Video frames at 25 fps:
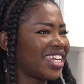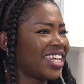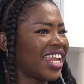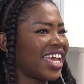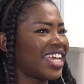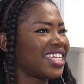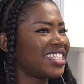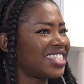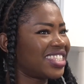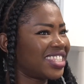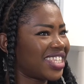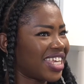And then
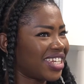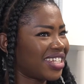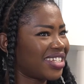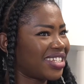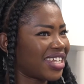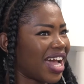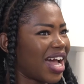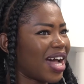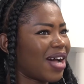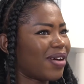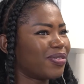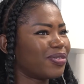I sat
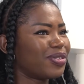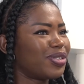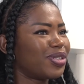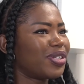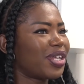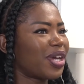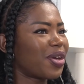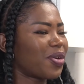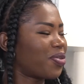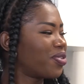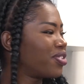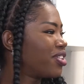down
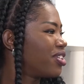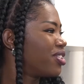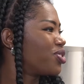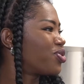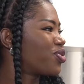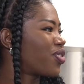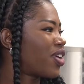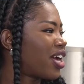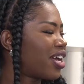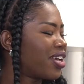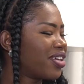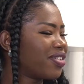today on a
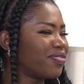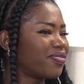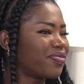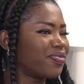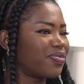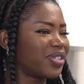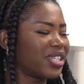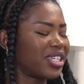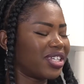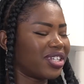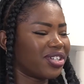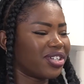drive
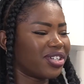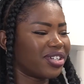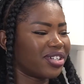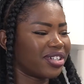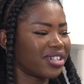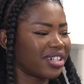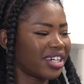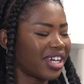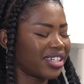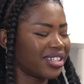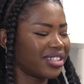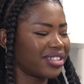
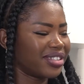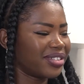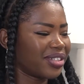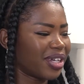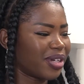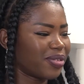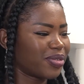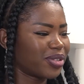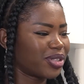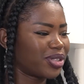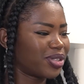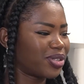here.
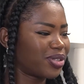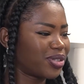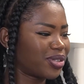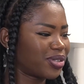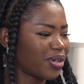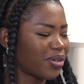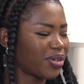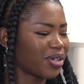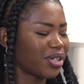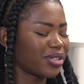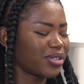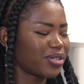I was
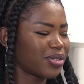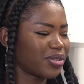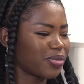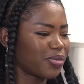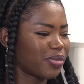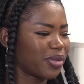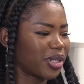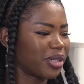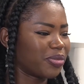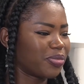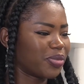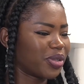talking to
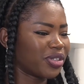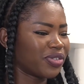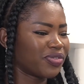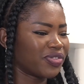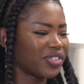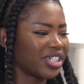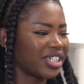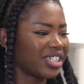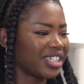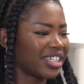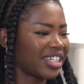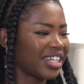my
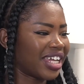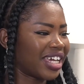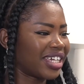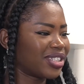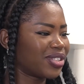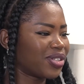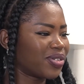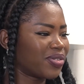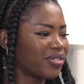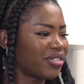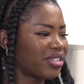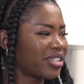boyfriend, and I
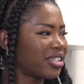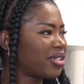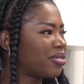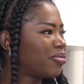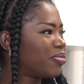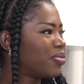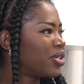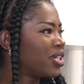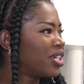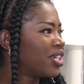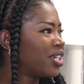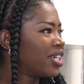told
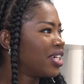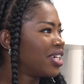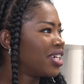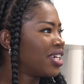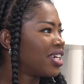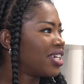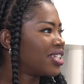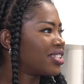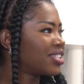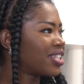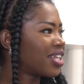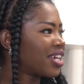him,
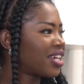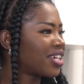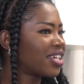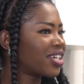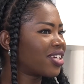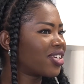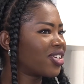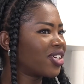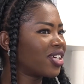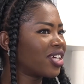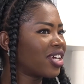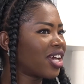it's
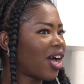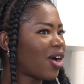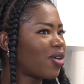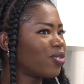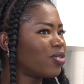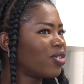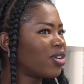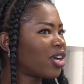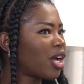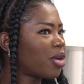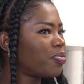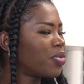like,
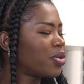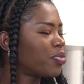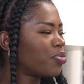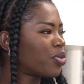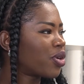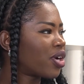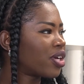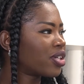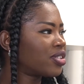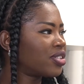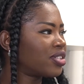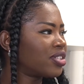how long I've been
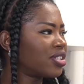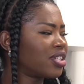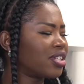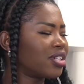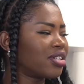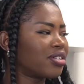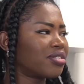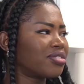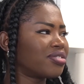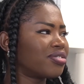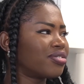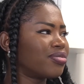practicing?
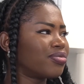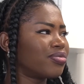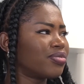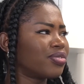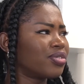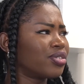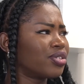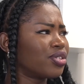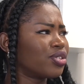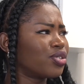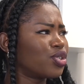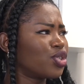He goes,
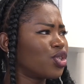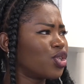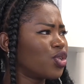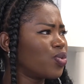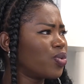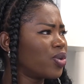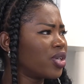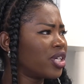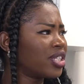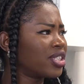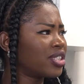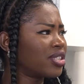
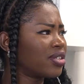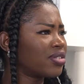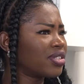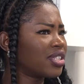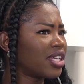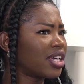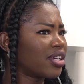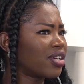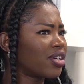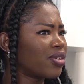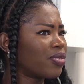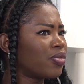2 weeks. I was
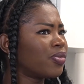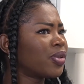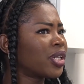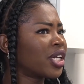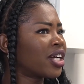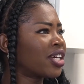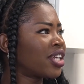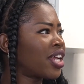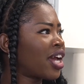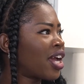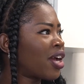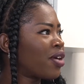like, oh my
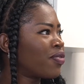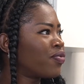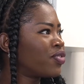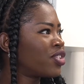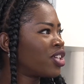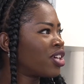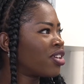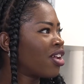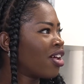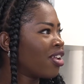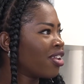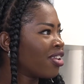God, I have
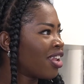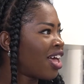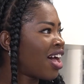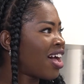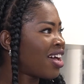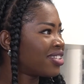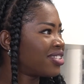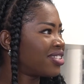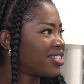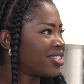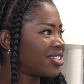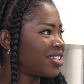done a
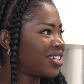lot.